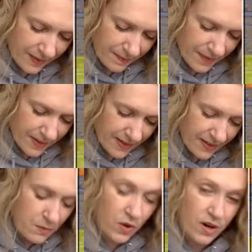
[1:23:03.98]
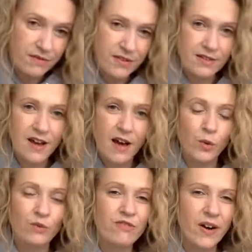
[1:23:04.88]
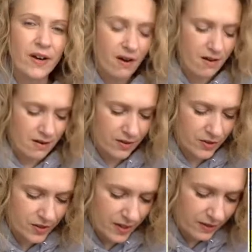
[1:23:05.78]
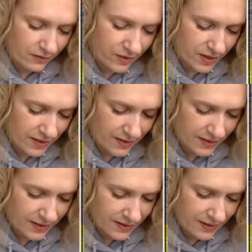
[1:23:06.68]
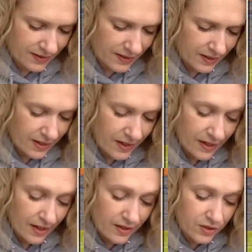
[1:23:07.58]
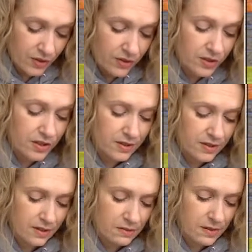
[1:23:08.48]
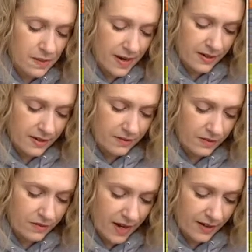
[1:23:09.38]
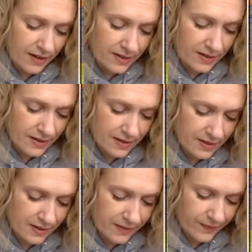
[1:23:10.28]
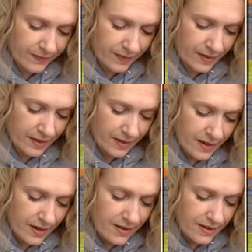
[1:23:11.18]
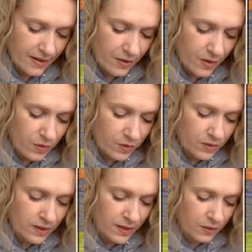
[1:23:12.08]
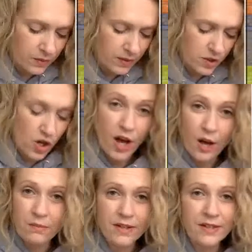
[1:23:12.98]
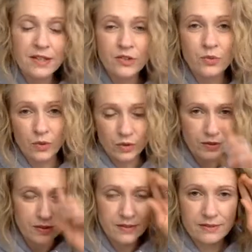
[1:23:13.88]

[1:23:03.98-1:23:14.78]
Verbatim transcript: Because I think more often than not, we're very hard on ourselves, and it's good to be reminded of the fact that our only, only job in this world